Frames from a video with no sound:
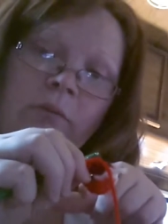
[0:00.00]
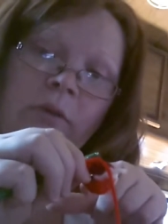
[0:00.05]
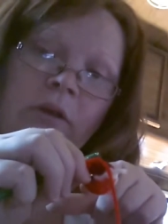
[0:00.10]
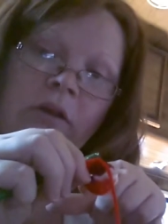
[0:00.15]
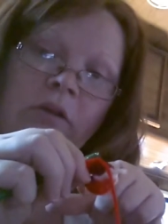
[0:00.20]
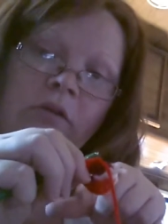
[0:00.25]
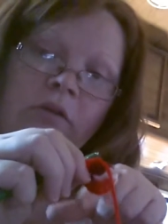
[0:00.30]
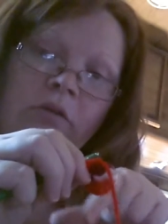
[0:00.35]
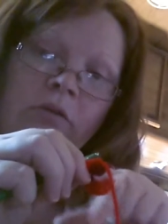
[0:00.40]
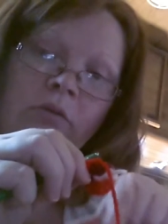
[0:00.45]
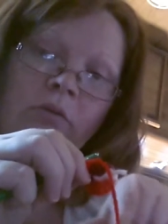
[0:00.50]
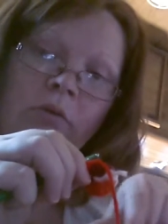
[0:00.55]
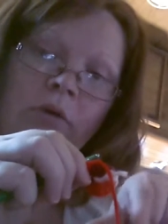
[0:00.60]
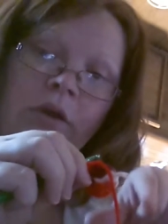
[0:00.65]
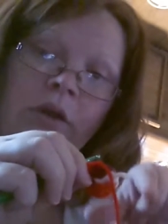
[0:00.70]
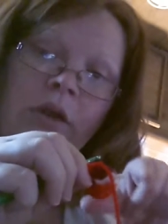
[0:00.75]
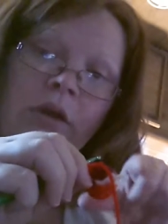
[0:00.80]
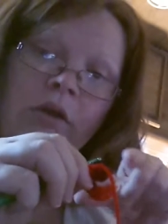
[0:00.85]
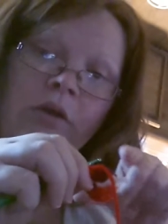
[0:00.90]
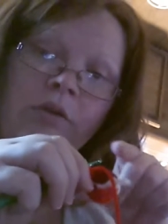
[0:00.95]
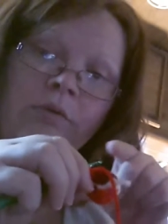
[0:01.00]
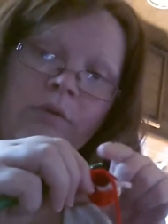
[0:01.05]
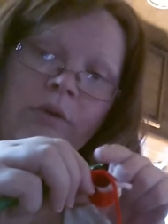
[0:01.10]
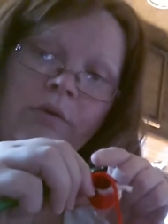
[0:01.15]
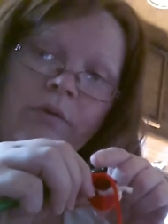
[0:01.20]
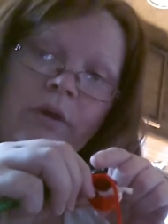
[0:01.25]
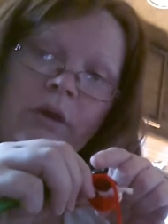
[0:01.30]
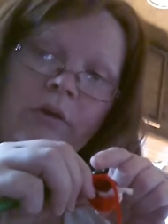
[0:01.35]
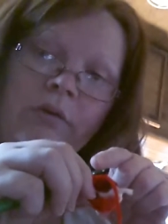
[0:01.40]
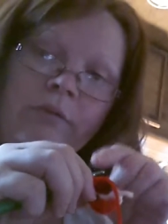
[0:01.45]
be 20 all the
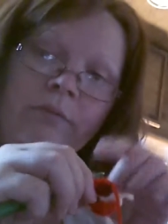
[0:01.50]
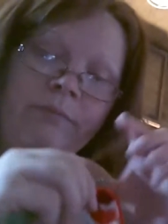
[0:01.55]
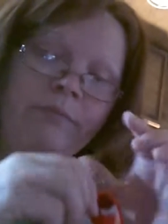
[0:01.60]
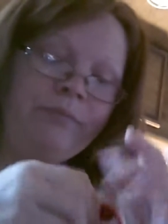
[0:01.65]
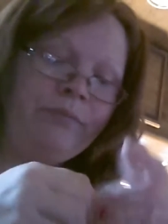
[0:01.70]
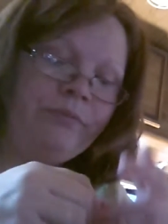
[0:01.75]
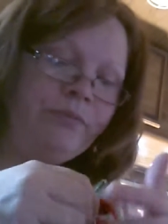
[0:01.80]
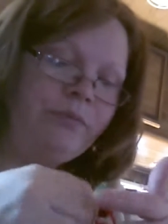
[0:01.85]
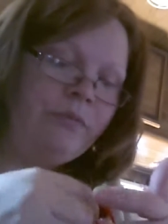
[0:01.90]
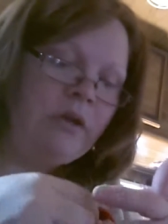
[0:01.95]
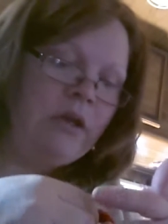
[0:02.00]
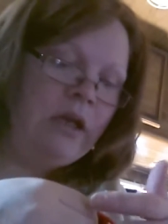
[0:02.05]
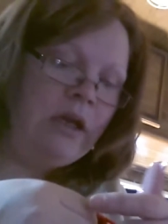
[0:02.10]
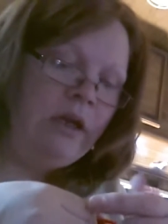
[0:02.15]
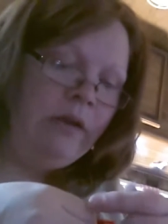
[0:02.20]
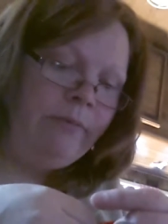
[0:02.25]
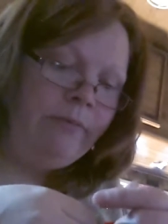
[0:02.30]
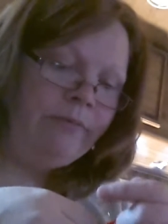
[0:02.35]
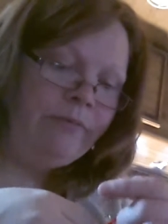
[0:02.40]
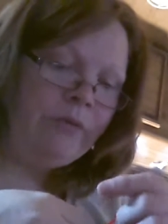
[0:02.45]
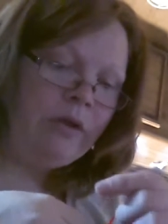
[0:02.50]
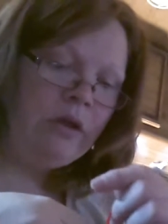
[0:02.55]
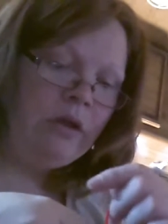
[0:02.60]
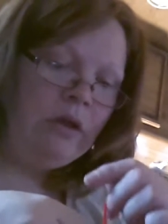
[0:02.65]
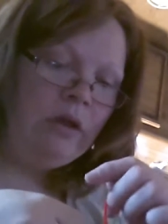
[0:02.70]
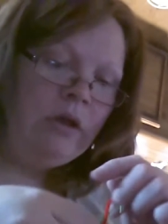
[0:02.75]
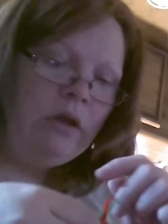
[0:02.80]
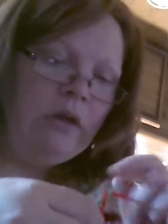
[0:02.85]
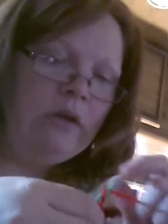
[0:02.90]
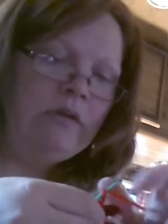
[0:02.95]
way around. Okay,
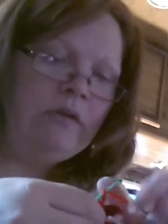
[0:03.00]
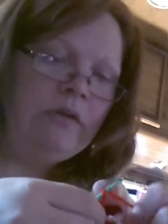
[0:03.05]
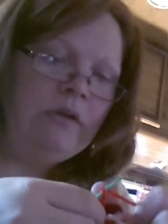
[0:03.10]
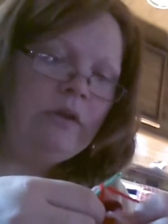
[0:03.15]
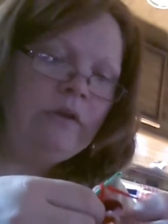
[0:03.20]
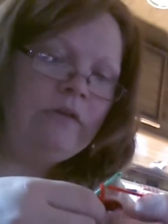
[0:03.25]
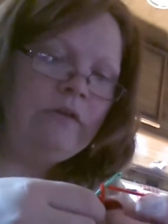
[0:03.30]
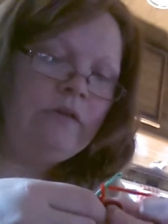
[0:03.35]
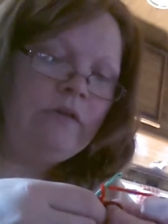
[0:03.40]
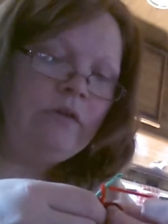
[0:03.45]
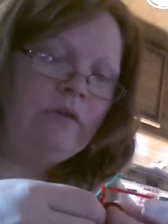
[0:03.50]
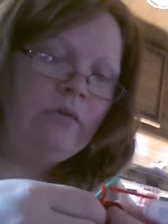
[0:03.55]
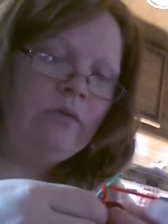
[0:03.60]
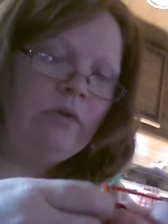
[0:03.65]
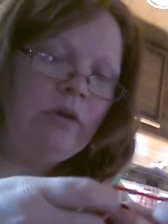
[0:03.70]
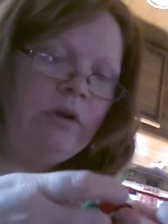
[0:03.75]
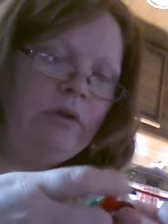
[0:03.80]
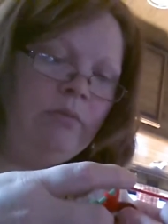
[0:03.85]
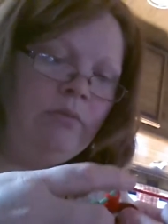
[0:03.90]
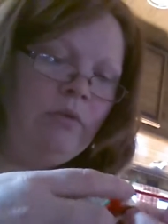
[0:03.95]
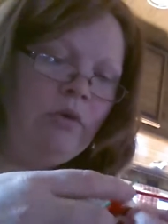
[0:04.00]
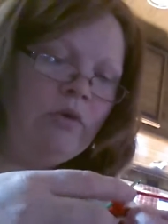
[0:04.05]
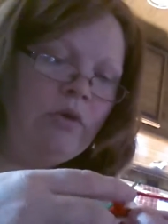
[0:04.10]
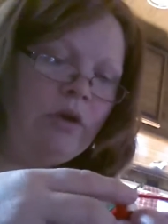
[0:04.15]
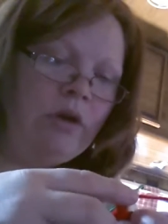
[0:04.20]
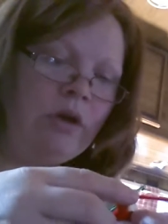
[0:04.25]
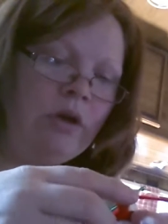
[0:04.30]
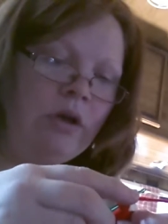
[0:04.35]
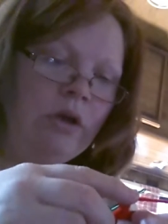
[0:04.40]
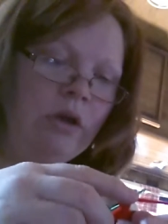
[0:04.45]
so let's do one
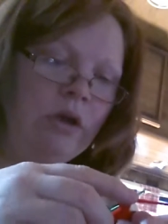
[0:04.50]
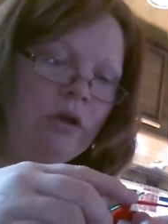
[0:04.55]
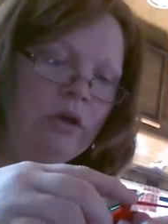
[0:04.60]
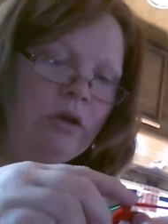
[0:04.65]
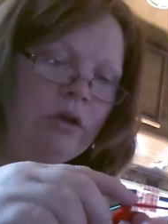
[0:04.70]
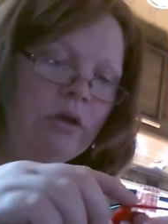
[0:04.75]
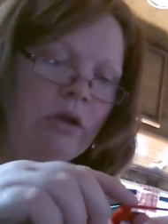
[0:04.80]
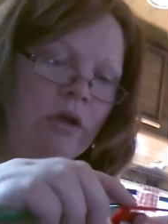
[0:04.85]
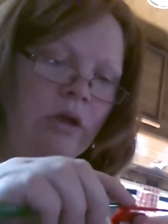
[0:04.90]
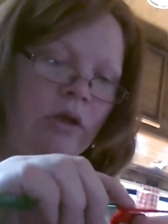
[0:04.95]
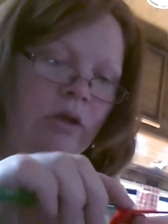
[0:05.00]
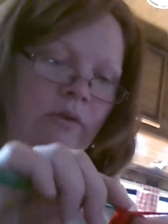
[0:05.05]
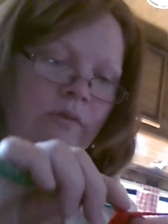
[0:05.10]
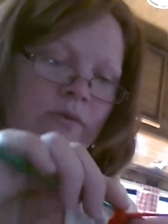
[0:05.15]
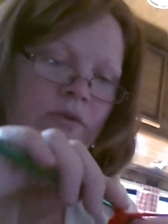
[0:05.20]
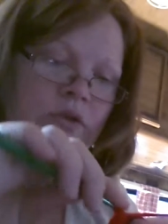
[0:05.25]
more of